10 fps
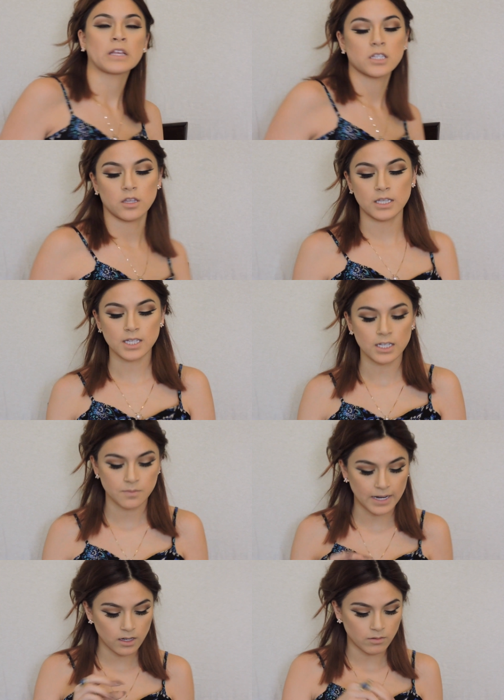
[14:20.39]
So these
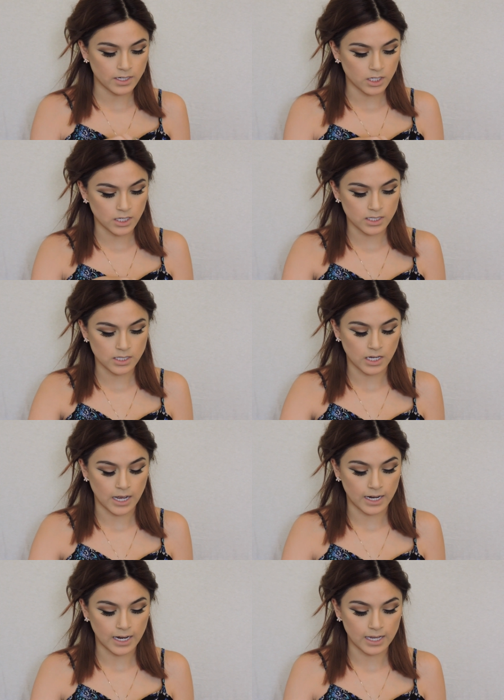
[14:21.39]
cosmetic wedges
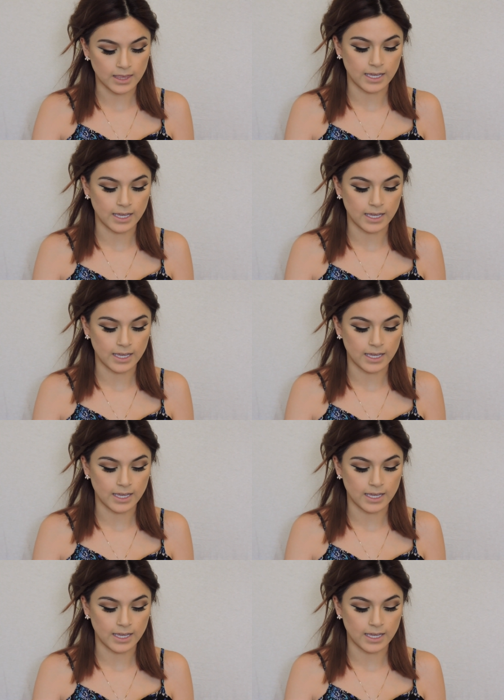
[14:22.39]
I got in